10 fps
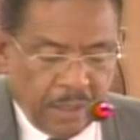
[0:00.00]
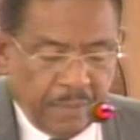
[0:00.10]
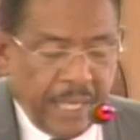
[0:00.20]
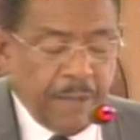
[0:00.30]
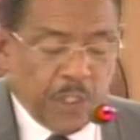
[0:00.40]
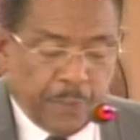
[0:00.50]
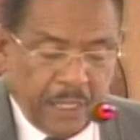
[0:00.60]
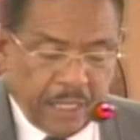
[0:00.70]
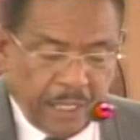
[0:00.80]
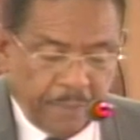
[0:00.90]
Madam
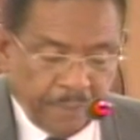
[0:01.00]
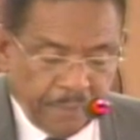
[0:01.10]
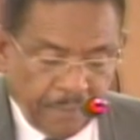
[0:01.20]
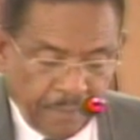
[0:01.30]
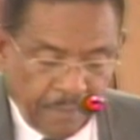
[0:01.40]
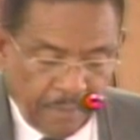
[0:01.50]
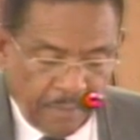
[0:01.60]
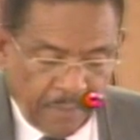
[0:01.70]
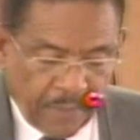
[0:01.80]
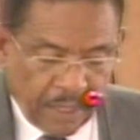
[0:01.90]
Speaker,
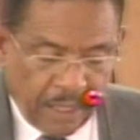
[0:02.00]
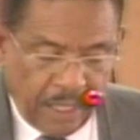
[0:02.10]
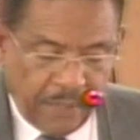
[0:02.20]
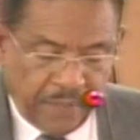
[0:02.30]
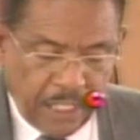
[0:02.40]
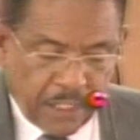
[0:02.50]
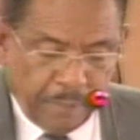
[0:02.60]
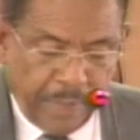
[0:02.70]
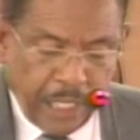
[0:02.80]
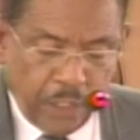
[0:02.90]
in this
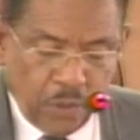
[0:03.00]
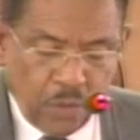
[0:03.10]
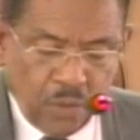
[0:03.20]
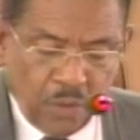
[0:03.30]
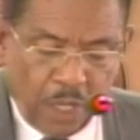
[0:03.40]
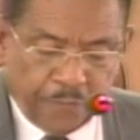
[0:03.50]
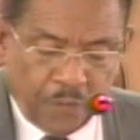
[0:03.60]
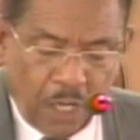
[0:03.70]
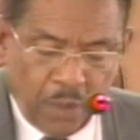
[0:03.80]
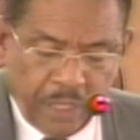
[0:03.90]
milieu of
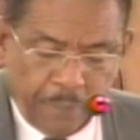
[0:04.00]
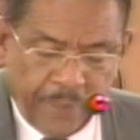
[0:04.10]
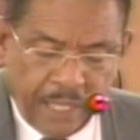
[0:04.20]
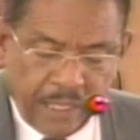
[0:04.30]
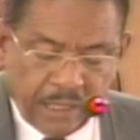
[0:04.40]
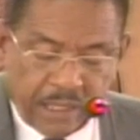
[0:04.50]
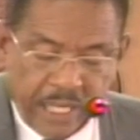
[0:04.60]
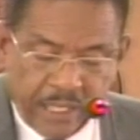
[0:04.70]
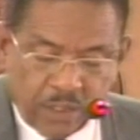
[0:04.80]
now independent states,